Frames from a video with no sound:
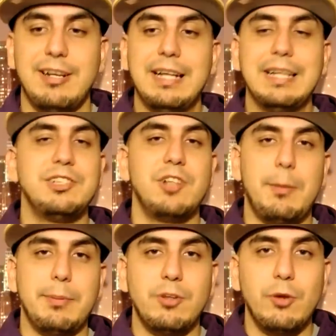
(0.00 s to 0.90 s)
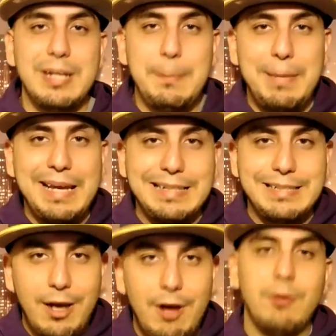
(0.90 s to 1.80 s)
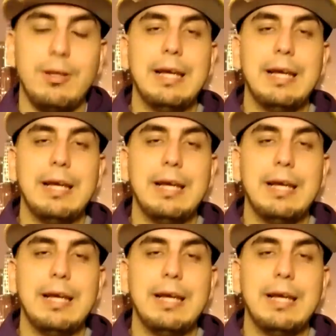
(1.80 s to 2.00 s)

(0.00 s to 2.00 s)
This is your opportunity. Big dog.